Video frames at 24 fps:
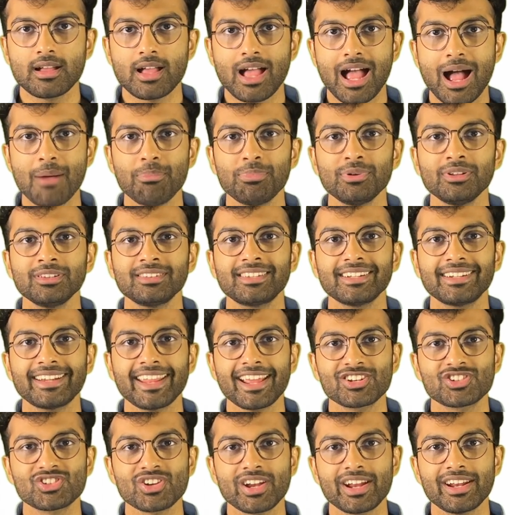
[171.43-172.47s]
Apple, the
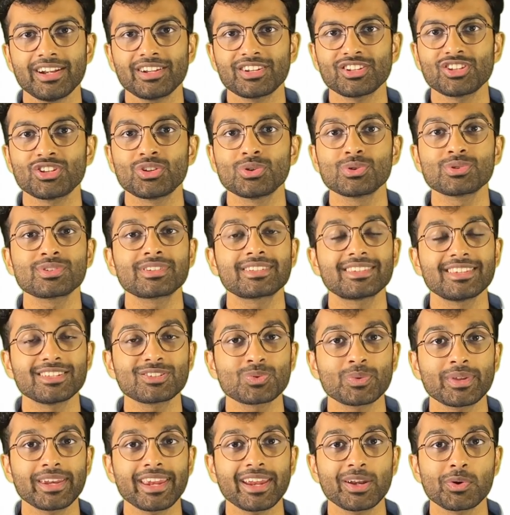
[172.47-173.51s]
tech giant, used this
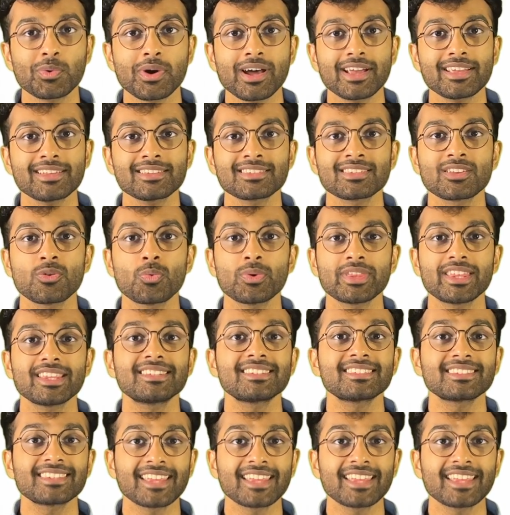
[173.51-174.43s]
very advice with its